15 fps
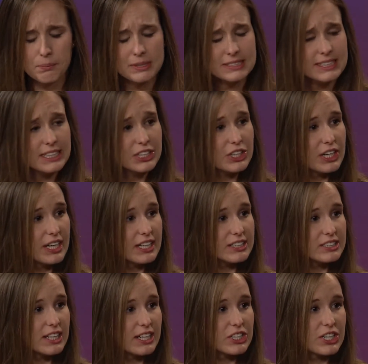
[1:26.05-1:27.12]

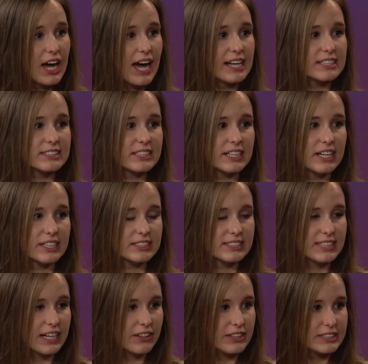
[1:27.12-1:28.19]
position such as the
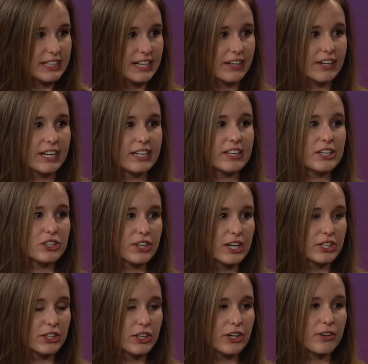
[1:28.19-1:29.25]
secretary, the
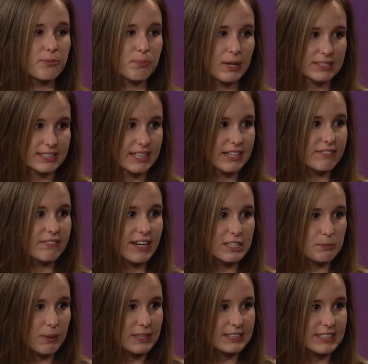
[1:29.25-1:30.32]
treasurer, president,
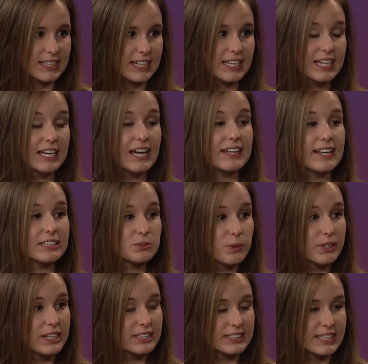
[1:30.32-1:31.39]
vice president, and that's
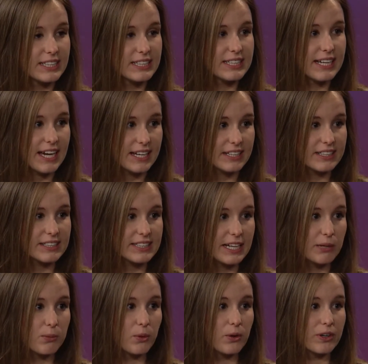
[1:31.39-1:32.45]
where they sit at the head of the
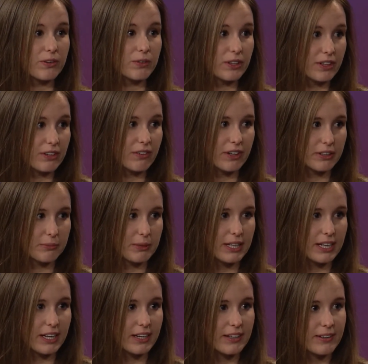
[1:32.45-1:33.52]
table and really run the
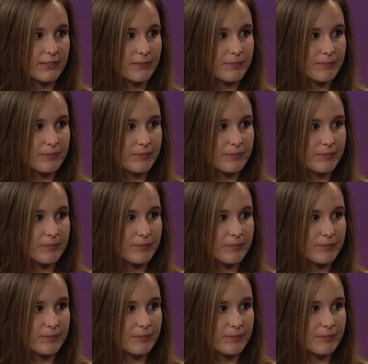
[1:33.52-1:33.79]
meeting. There's